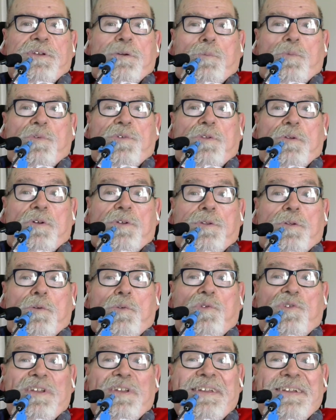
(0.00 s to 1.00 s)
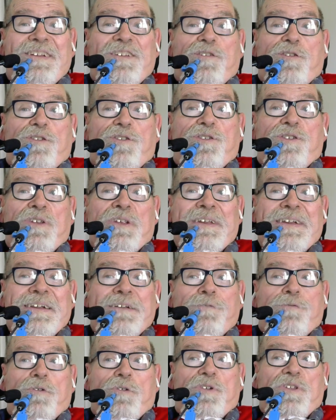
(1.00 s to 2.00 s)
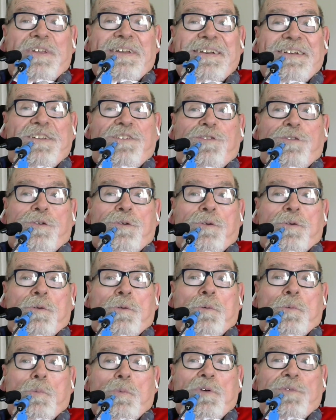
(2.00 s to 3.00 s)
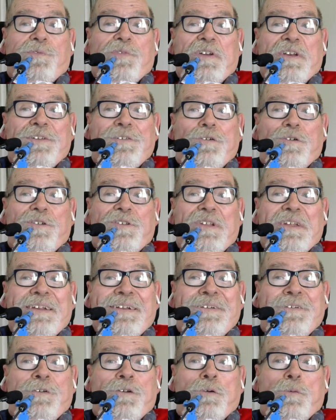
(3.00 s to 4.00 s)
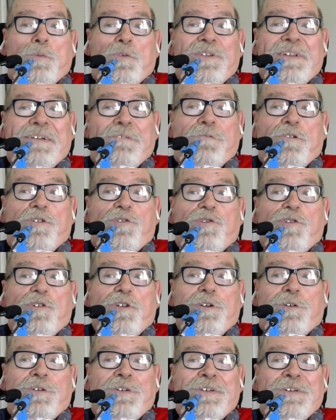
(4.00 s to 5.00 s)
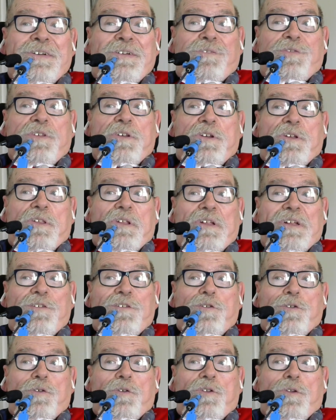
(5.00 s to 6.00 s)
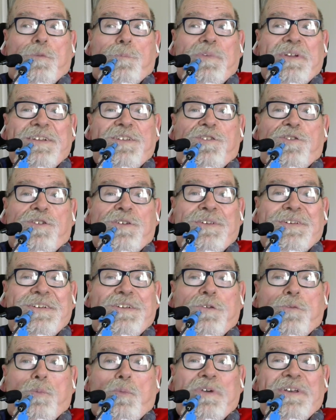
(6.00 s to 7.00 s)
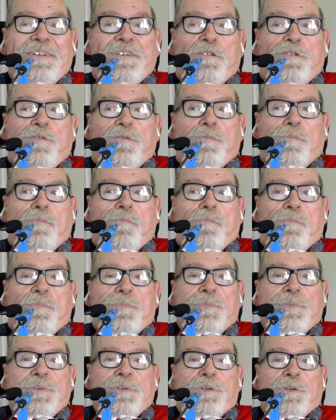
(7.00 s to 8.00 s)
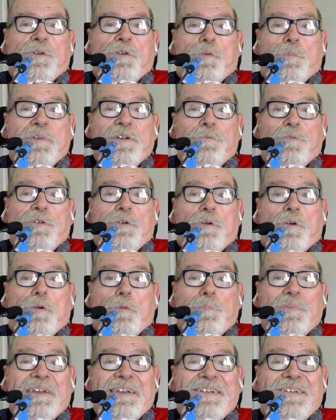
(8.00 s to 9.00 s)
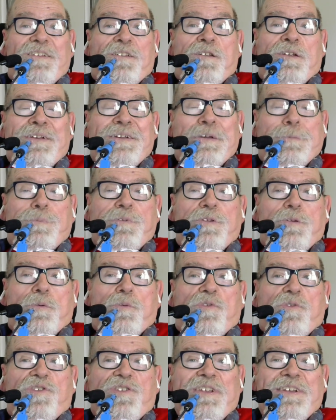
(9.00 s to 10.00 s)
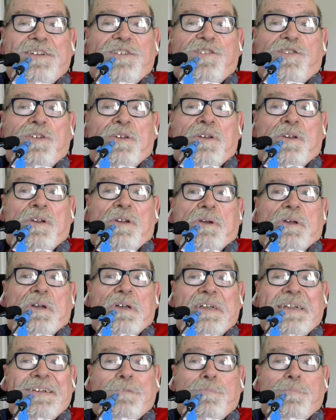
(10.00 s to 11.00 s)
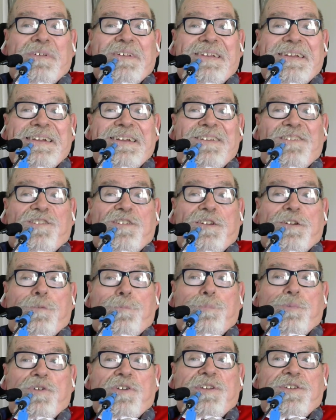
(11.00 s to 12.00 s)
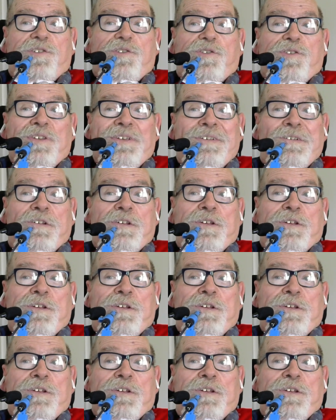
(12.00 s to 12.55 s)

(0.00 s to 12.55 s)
It was on those occasions after class where Father and I would have our share of theological debates as well. You may recall back in episode 6, I had been asking priests